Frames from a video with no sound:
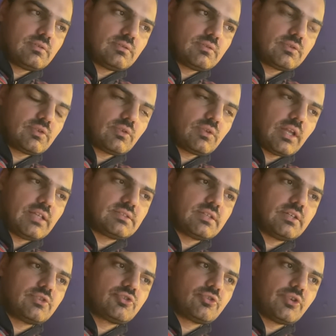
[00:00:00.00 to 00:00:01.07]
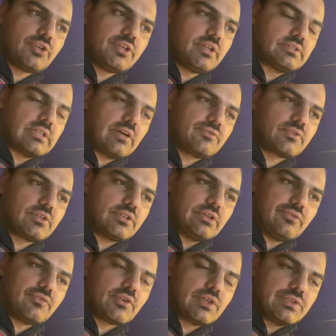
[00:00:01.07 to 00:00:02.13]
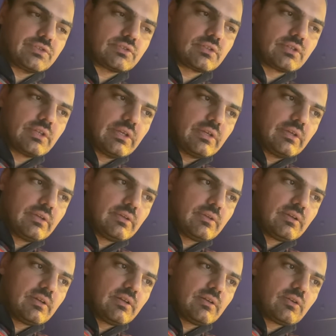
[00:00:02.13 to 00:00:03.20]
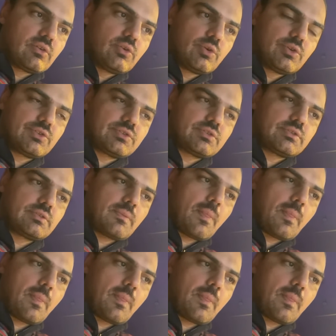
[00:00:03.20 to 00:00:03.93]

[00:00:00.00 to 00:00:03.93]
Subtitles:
so let's say 2 years after your first course,